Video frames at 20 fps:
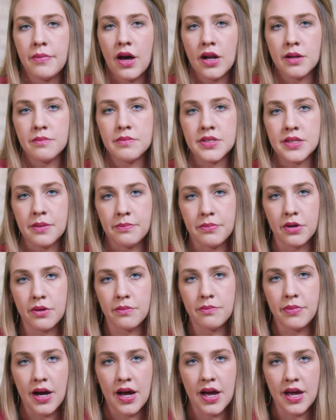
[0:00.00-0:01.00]
bottom
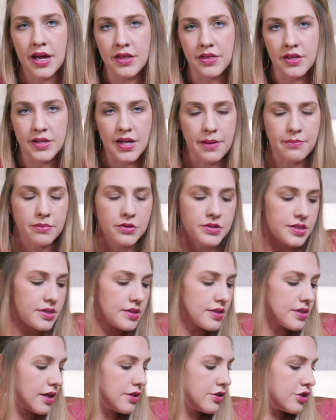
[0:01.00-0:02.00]
zipper by the diapers
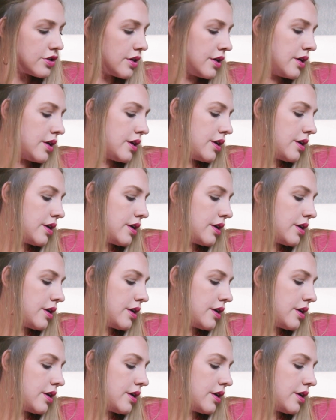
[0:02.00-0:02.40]
and such